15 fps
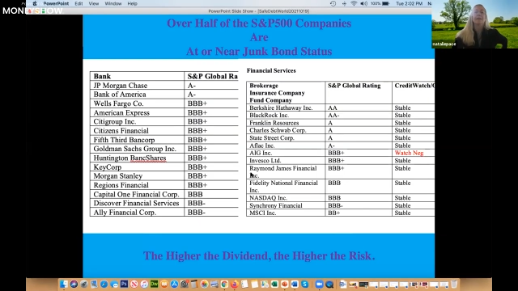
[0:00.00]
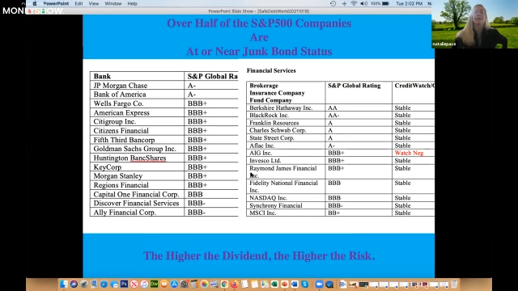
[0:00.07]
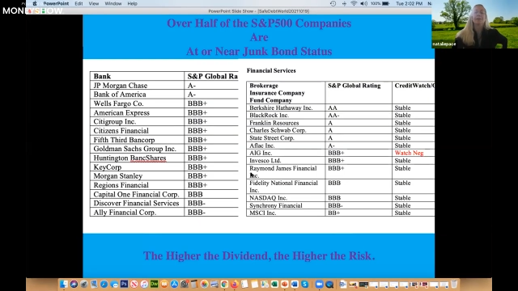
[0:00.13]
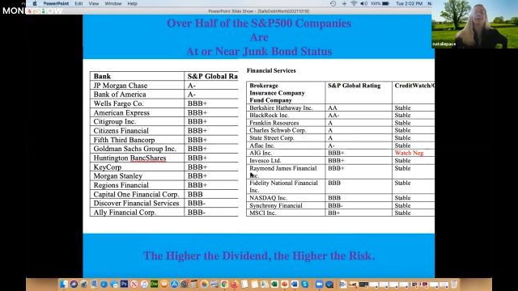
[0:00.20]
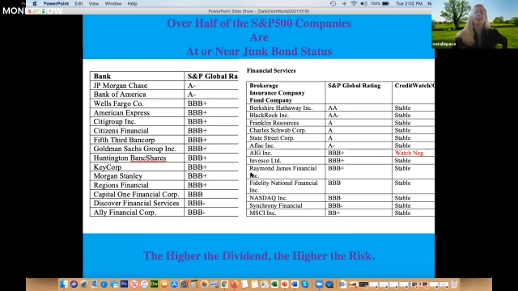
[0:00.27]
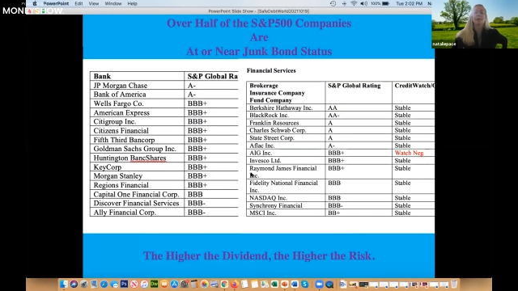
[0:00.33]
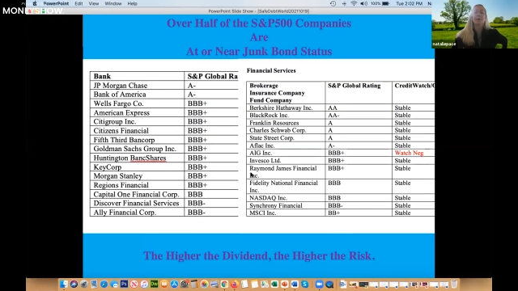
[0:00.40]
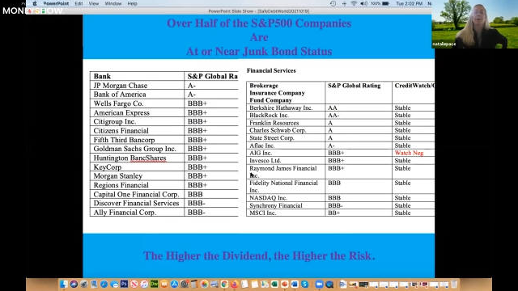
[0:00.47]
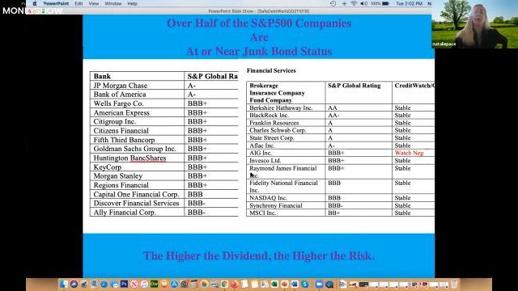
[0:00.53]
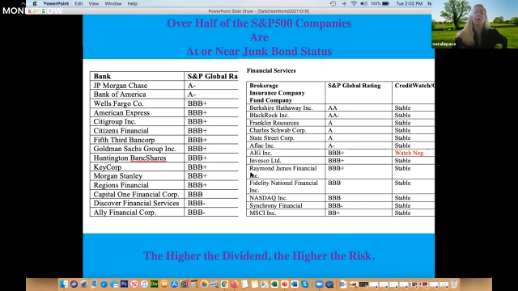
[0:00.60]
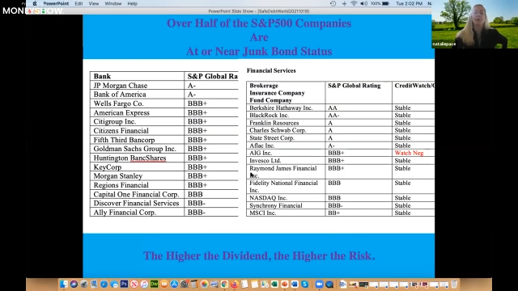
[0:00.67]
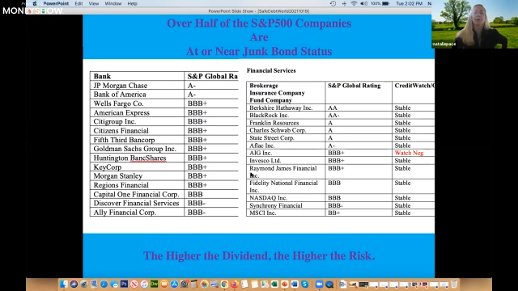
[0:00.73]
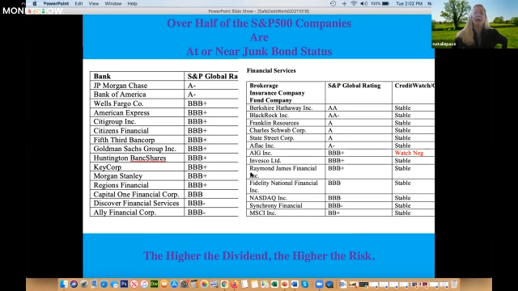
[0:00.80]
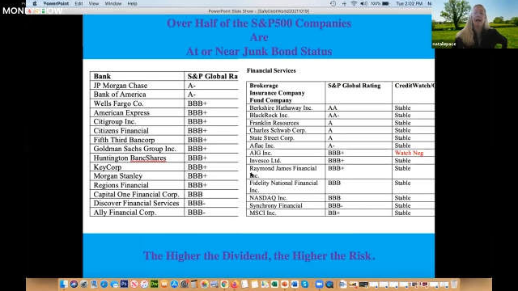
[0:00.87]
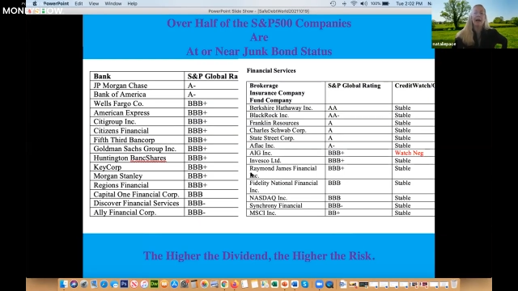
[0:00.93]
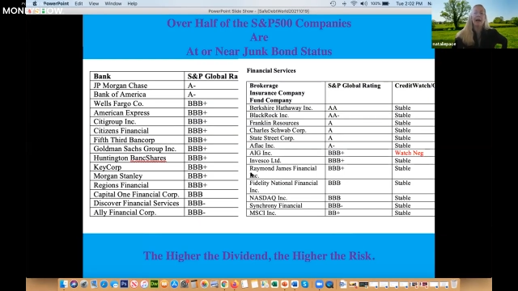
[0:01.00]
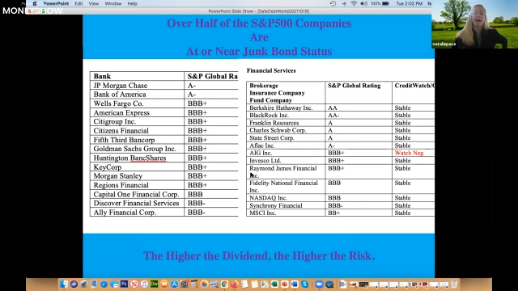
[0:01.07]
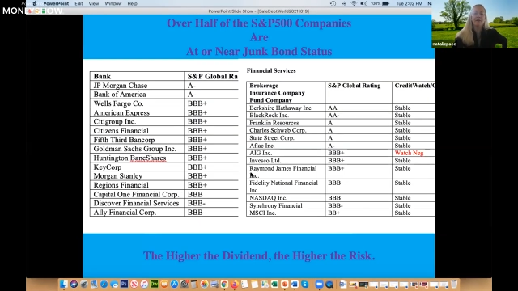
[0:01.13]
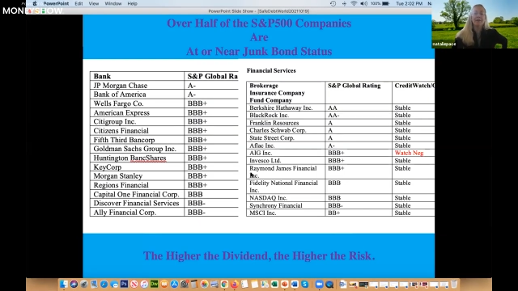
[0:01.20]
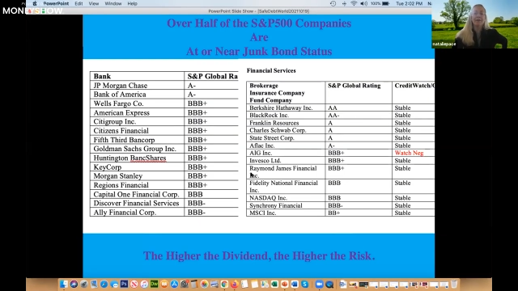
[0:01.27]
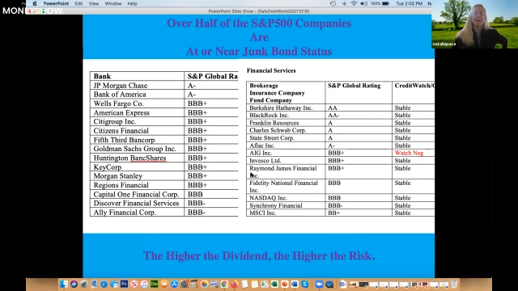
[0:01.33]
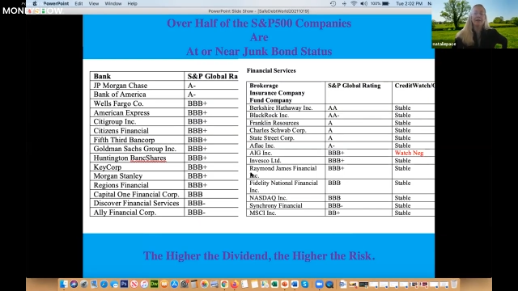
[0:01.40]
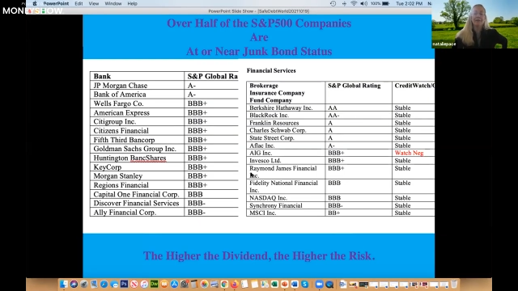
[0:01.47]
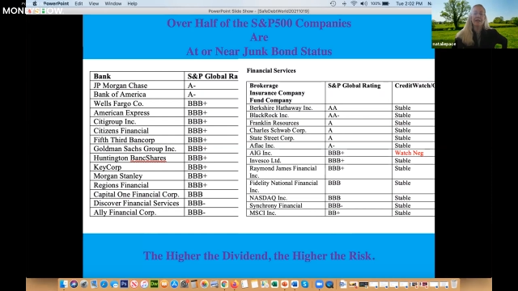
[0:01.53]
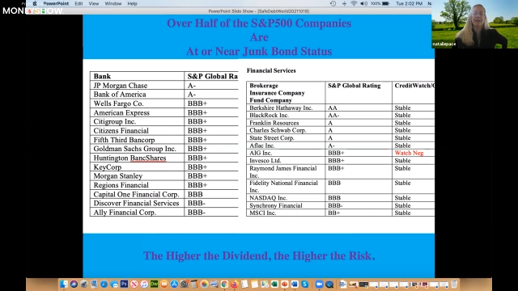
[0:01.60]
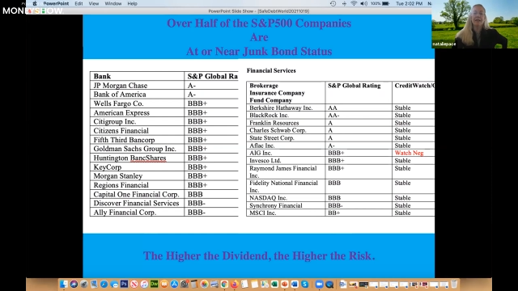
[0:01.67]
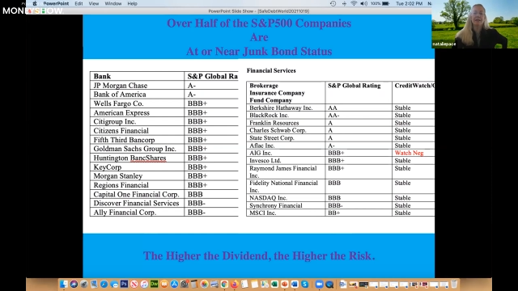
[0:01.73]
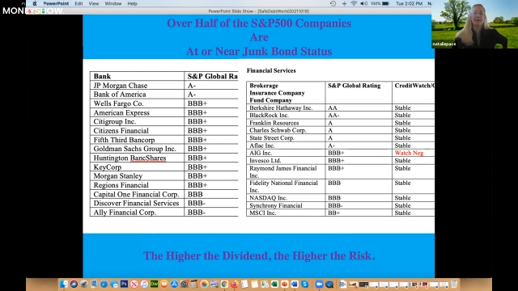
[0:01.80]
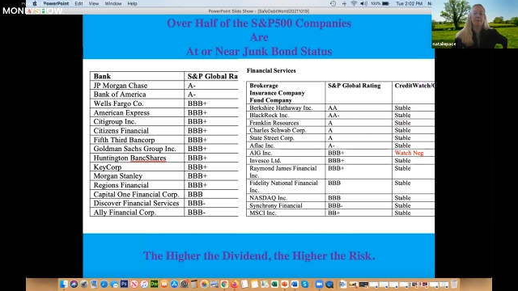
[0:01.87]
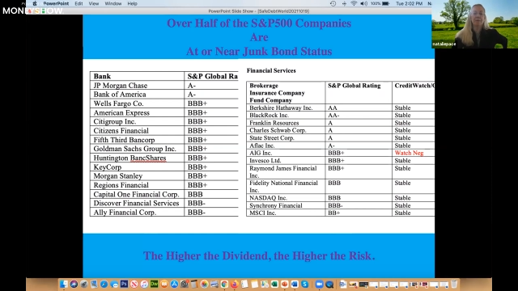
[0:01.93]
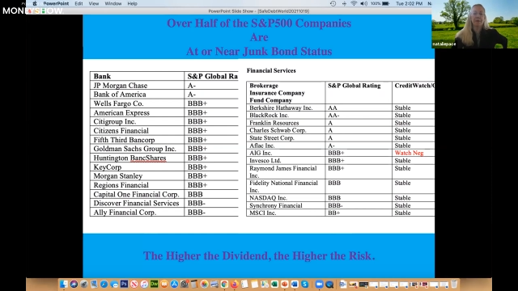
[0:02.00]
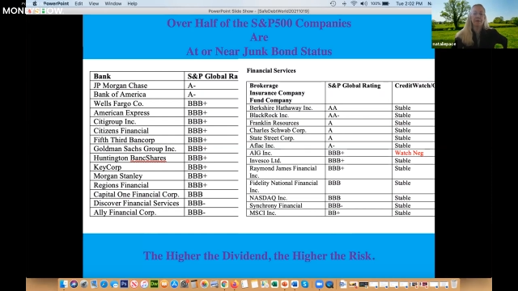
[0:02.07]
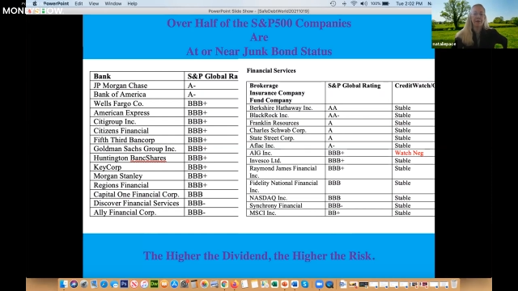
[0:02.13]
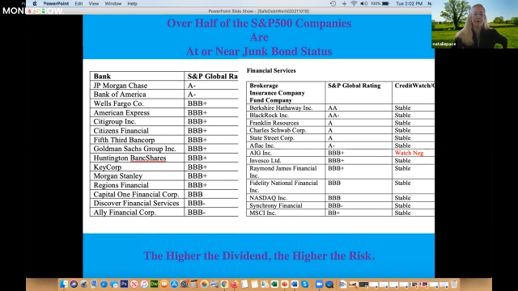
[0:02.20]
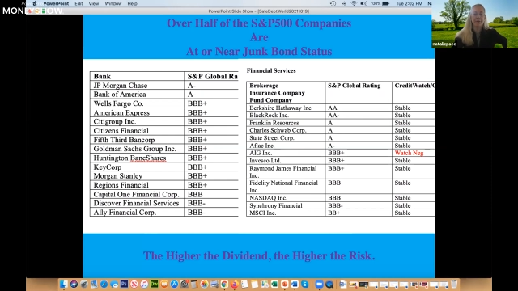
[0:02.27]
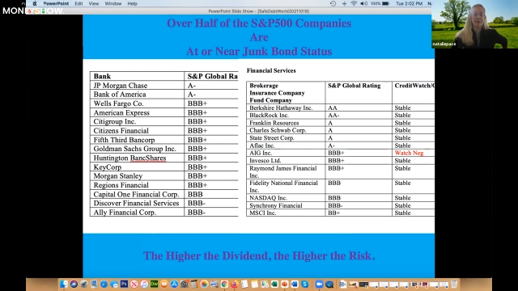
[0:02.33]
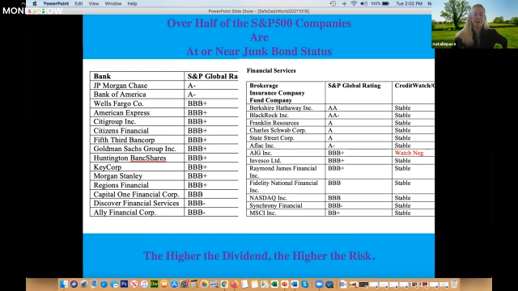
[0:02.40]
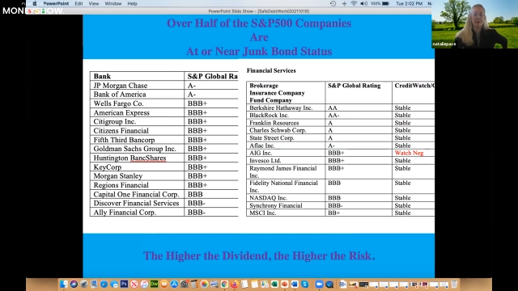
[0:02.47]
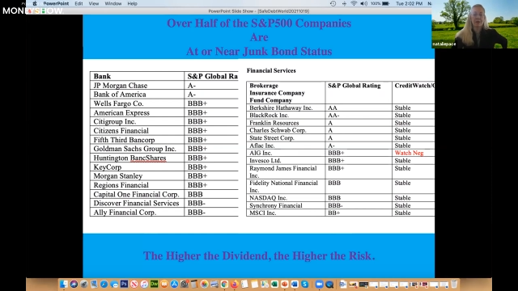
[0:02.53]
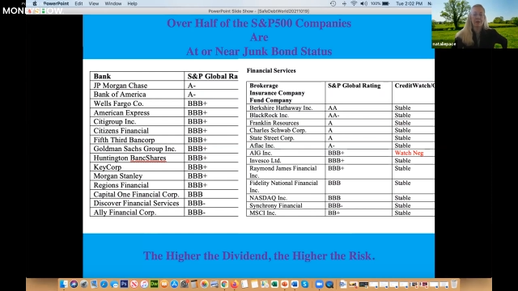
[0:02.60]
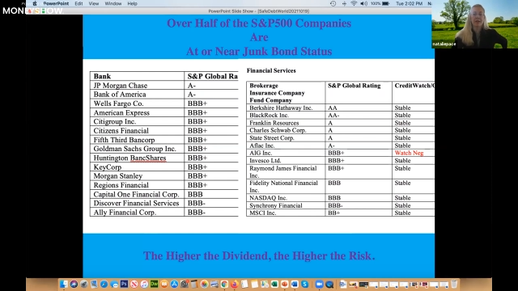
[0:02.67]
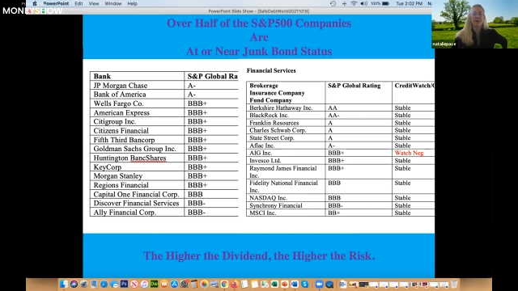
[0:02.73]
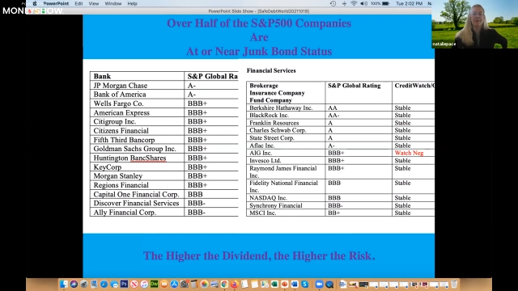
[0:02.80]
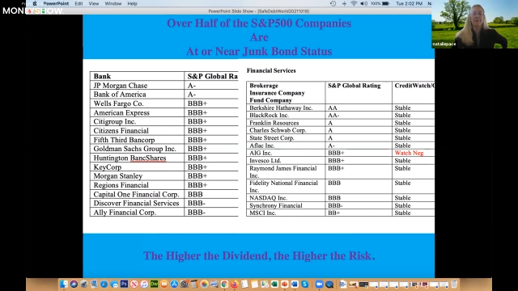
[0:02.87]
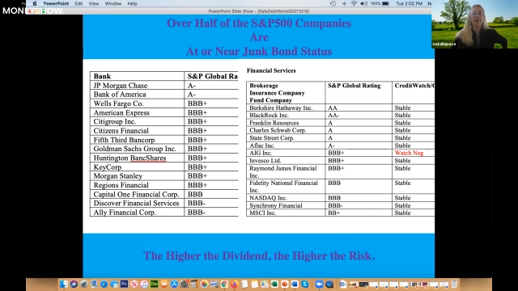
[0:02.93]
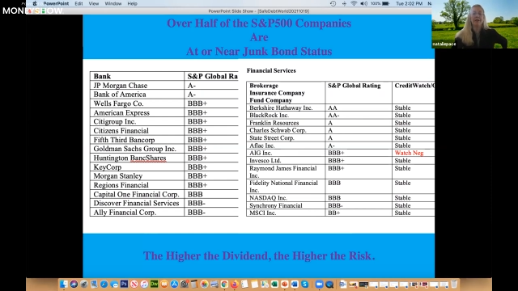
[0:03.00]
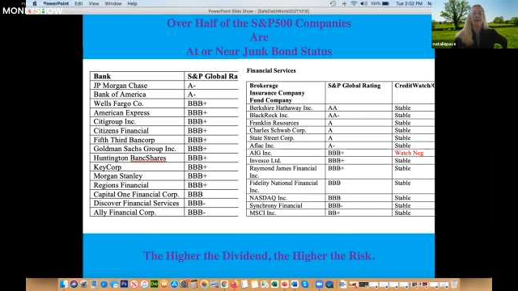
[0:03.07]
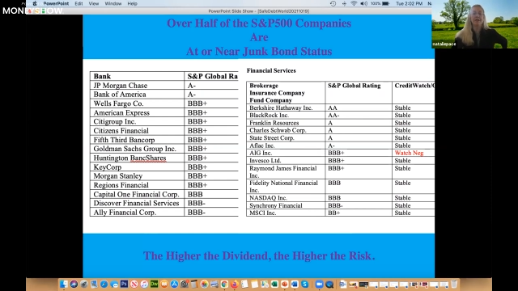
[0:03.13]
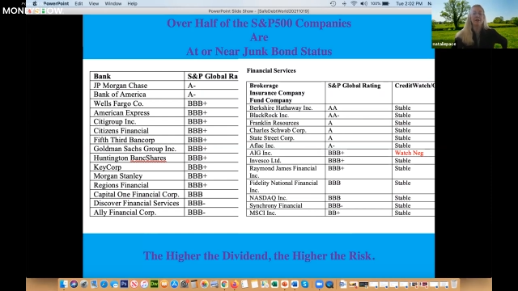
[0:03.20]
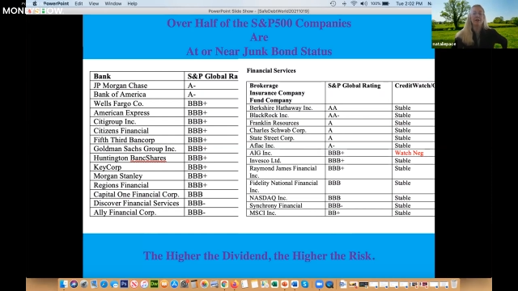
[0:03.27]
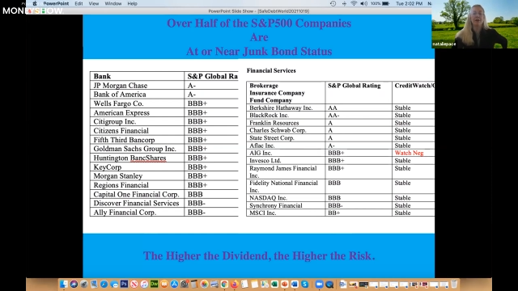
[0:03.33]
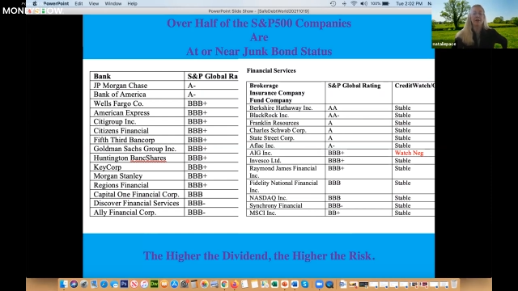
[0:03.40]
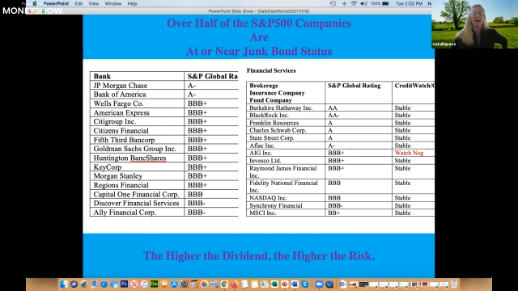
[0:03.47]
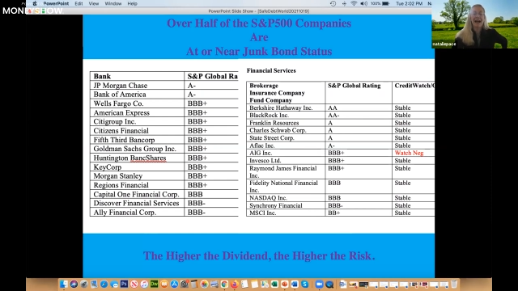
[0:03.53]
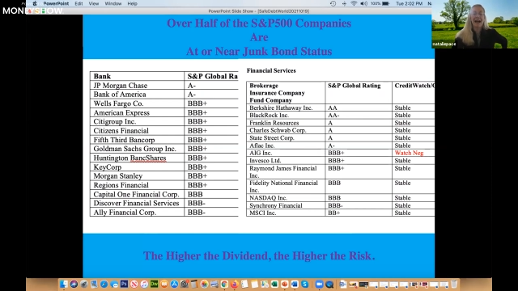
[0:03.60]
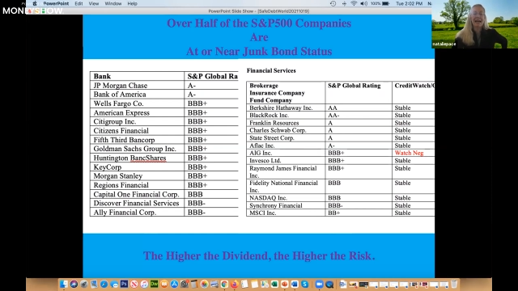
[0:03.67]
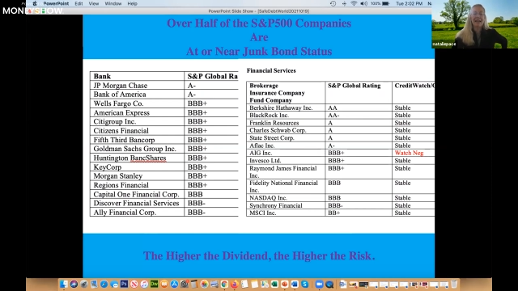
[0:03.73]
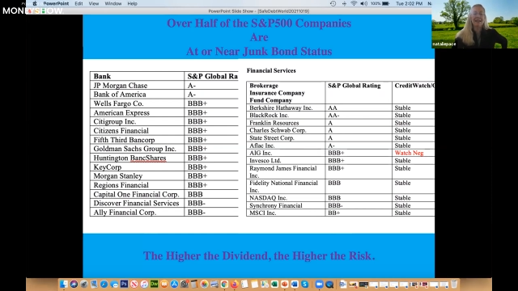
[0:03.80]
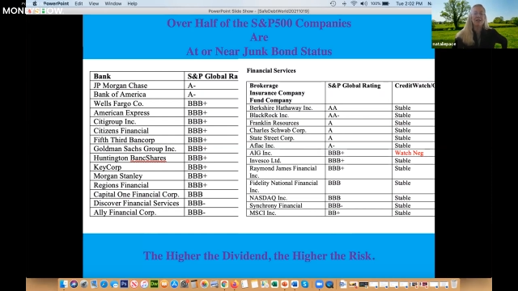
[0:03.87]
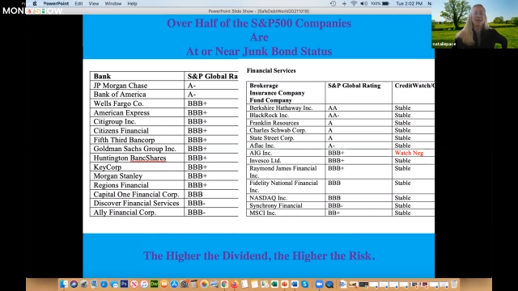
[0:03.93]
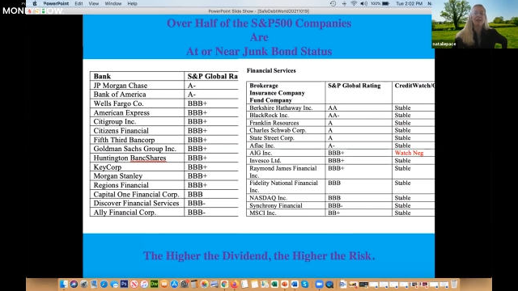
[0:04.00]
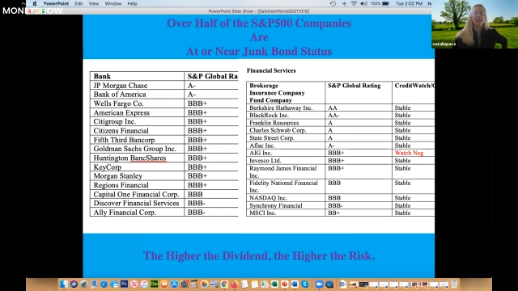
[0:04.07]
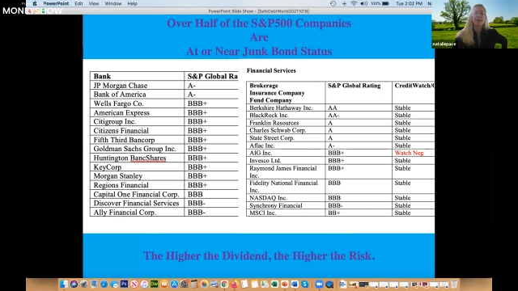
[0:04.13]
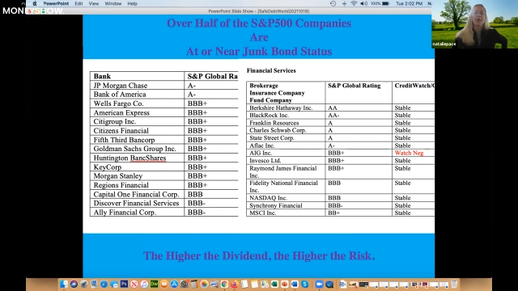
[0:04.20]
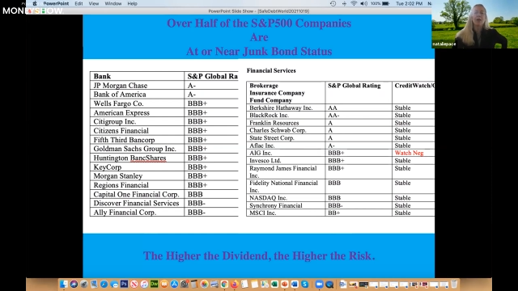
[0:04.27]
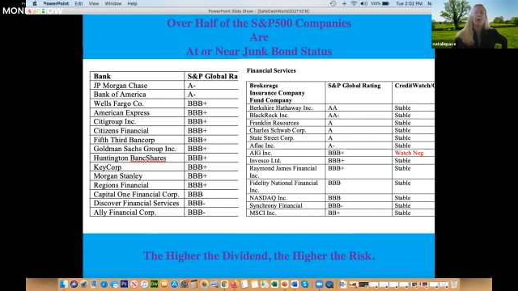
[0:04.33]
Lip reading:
Nobody's mouth can be seen.